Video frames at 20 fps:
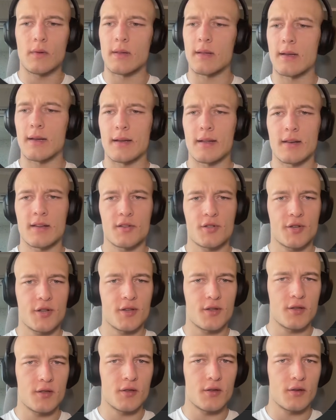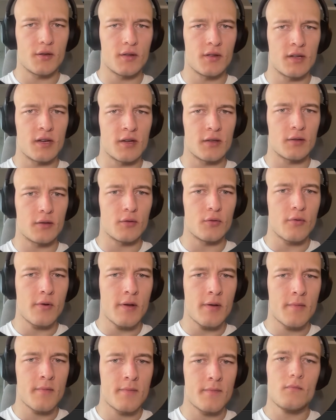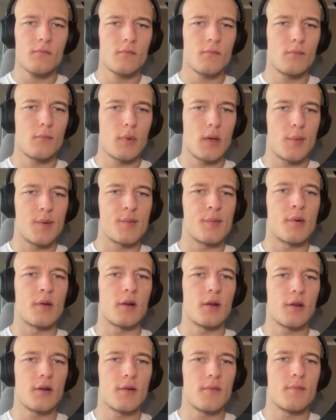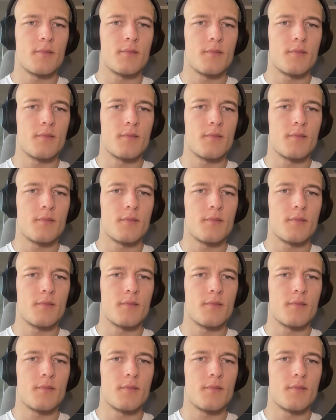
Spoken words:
and let's change it to dark gray, maybe a bit lighter,